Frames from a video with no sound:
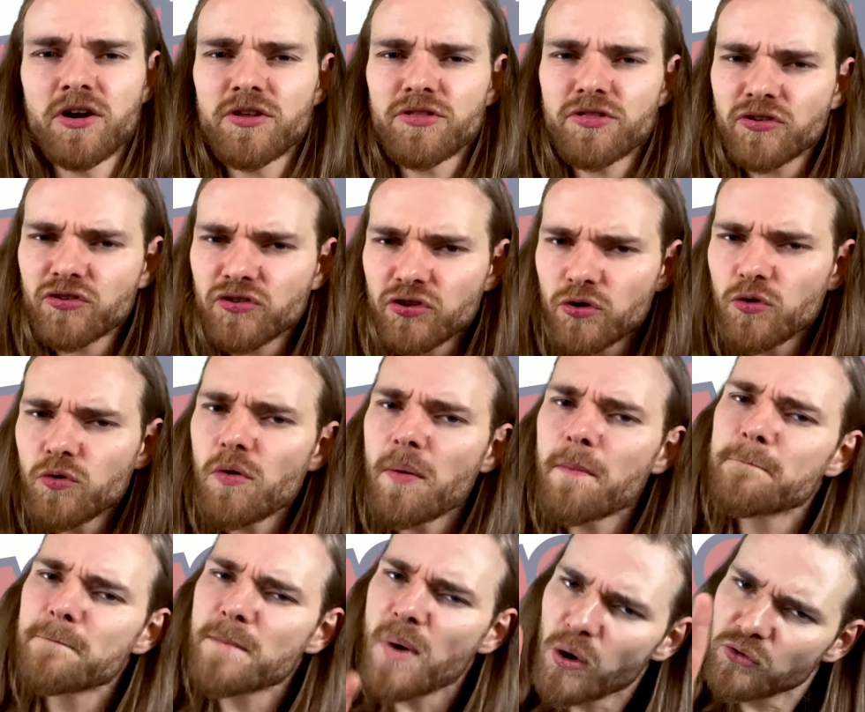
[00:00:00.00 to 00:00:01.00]
The two
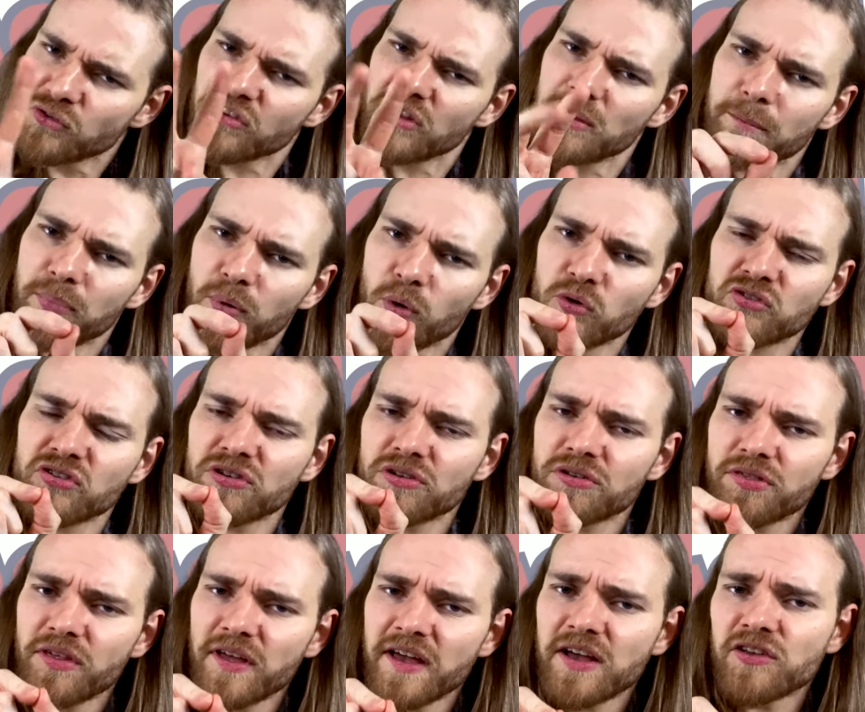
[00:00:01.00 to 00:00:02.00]
most important
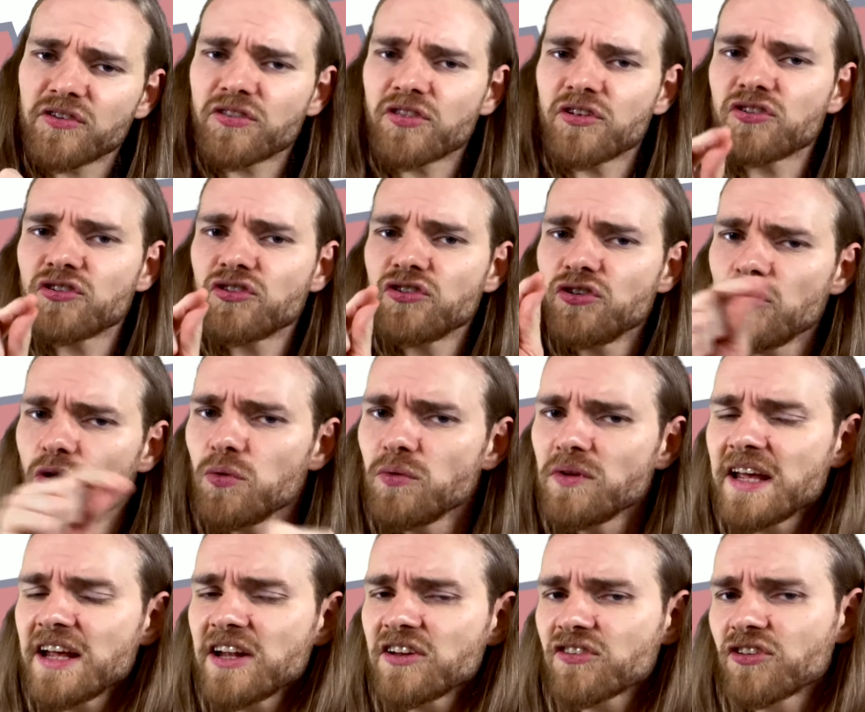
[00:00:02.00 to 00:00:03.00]
things that you
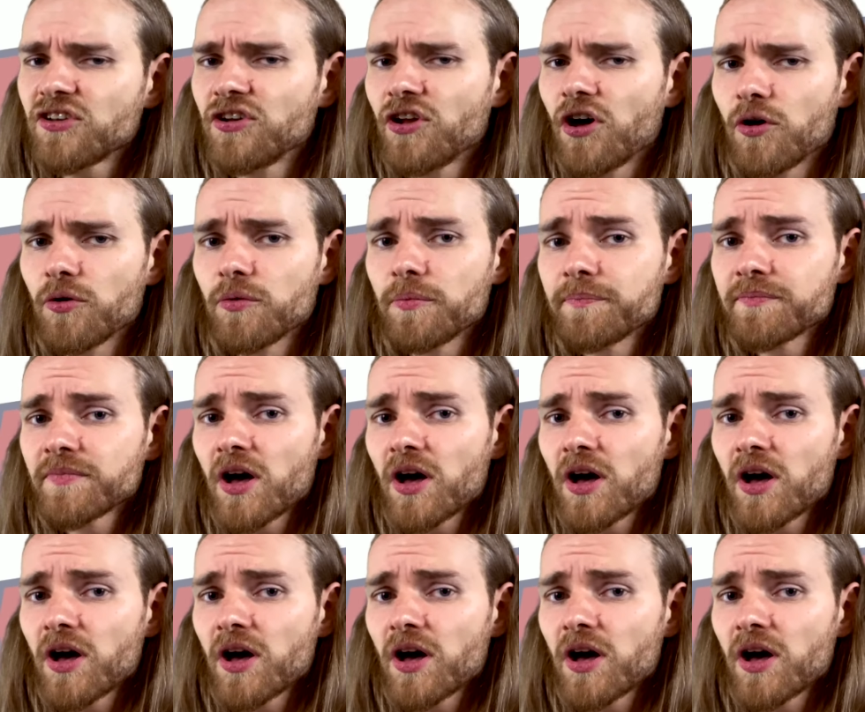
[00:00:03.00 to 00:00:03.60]
need to know